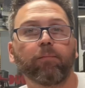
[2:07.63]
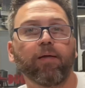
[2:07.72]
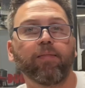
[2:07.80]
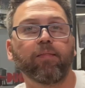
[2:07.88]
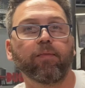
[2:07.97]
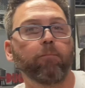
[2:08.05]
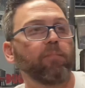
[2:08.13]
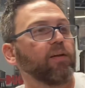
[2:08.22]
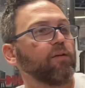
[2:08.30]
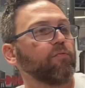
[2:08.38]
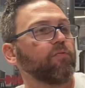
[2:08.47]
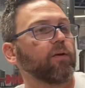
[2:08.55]
but I think the
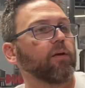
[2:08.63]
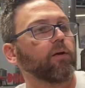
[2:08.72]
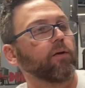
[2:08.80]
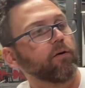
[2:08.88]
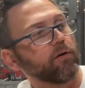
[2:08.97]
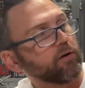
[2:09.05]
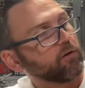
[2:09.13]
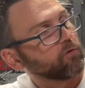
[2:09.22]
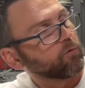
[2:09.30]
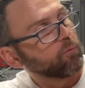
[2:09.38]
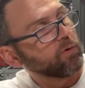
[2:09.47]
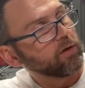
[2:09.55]
minifigure is
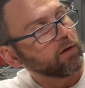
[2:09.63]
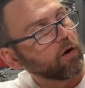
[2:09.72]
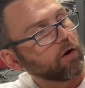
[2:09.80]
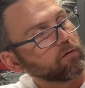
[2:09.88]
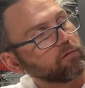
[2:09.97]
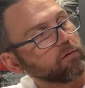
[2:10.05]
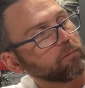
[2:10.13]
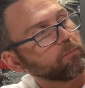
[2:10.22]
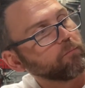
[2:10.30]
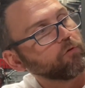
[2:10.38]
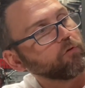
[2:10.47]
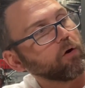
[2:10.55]
really awesome.
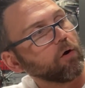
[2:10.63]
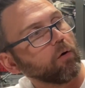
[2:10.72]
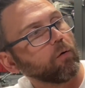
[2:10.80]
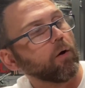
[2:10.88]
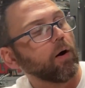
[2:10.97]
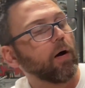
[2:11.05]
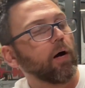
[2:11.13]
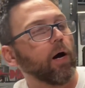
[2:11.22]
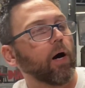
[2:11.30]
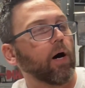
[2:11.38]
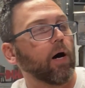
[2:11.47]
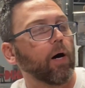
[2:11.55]
So
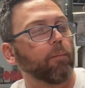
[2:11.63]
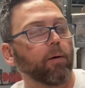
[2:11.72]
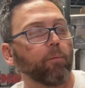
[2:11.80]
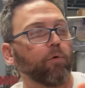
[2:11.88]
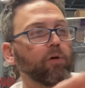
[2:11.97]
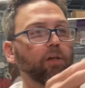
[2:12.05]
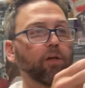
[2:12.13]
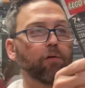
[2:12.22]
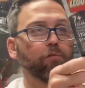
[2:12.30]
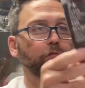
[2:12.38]
I'm really looking